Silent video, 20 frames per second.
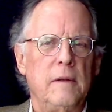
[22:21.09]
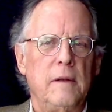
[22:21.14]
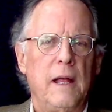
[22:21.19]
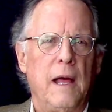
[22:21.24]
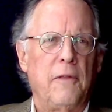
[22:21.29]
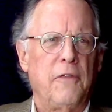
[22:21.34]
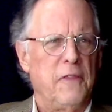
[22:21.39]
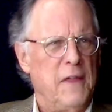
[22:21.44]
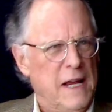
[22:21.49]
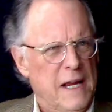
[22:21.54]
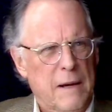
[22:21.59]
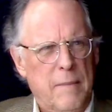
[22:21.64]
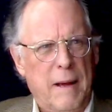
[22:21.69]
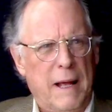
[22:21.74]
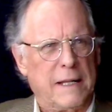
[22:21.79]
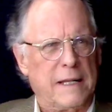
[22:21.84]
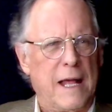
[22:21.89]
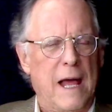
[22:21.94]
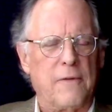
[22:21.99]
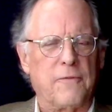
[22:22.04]
Now think
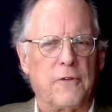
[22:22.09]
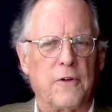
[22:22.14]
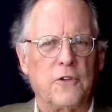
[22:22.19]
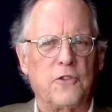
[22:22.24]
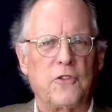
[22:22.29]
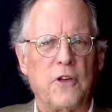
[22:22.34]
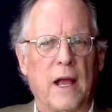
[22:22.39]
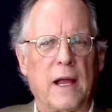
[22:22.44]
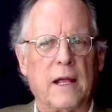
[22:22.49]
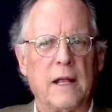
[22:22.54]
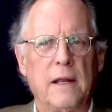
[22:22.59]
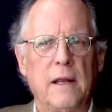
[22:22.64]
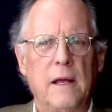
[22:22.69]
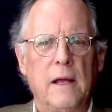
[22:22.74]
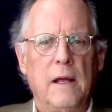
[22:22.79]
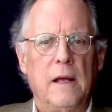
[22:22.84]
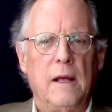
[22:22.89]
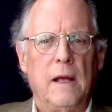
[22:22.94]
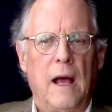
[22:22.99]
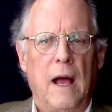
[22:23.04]
about that for a second
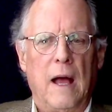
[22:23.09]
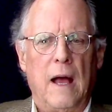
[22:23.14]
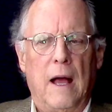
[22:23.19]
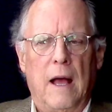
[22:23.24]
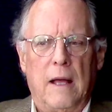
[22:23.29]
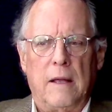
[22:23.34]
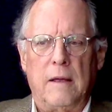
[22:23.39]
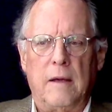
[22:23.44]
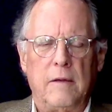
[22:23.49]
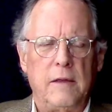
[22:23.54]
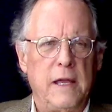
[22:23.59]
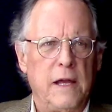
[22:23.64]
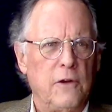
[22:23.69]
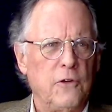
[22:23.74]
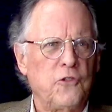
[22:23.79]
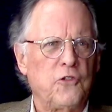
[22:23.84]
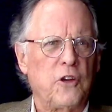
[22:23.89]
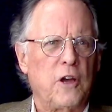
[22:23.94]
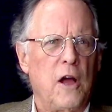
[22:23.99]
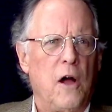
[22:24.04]
uh,
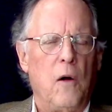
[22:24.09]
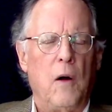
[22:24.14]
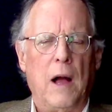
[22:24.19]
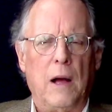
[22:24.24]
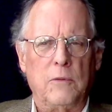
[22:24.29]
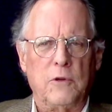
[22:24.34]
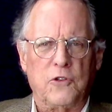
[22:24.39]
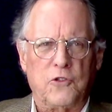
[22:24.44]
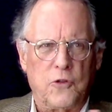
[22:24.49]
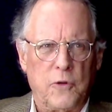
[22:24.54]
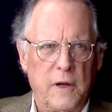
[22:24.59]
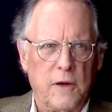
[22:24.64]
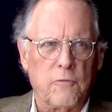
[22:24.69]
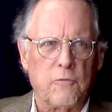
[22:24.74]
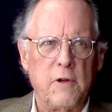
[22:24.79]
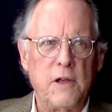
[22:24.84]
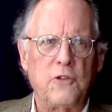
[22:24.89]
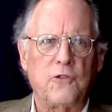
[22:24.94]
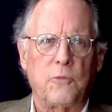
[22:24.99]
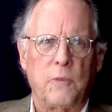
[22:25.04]
years ago, I was
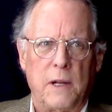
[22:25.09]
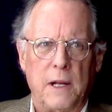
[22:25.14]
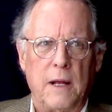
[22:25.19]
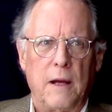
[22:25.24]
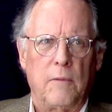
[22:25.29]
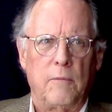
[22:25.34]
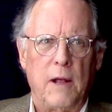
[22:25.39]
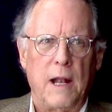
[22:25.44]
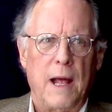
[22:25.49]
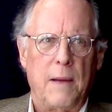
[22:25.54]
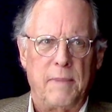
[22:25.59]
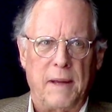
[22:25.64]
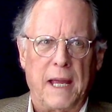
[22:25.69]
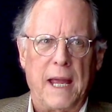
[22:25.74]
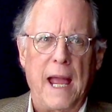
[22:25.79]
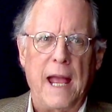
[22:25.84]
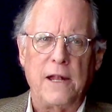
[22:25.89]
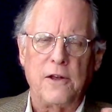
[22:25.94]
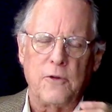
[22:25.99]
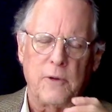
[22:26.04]
doing research when when I
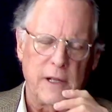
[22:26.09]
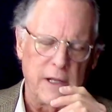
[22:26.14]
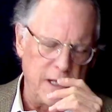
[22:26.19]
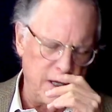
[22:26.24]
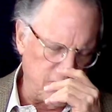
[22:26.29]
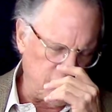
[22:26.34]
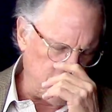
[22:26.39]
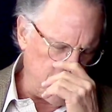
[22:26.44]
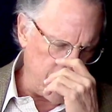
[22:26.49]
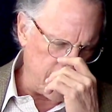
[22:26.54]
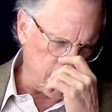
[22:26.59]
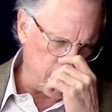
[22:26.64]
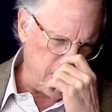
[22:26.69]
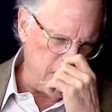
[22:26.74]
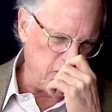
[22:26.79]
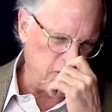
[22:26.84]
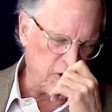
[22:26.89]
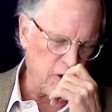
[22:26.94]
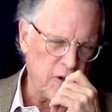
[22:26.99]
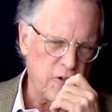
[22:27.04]
began doing this kind of
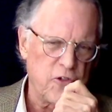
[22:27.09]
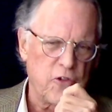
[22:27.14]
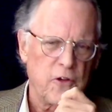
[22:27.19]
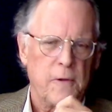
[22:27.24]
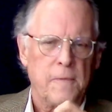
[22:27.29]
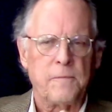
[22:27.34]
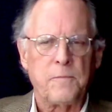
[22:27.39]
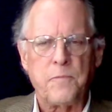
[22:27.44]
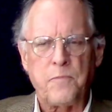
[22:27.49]
research.